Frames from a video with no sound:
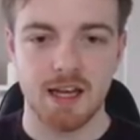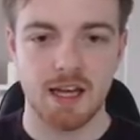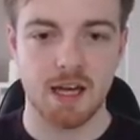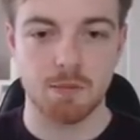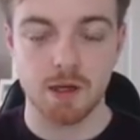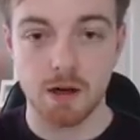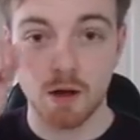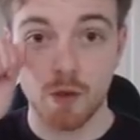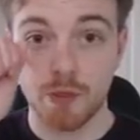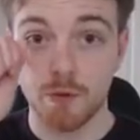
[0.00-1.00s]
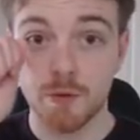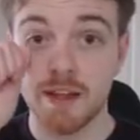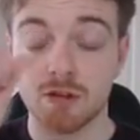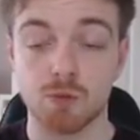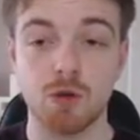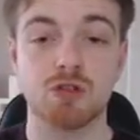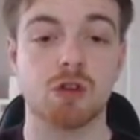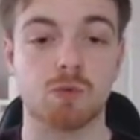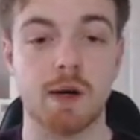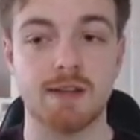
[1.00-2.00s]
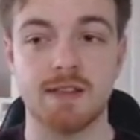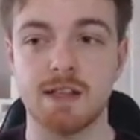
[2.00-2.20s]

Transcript: Uh, we're going to go through this route right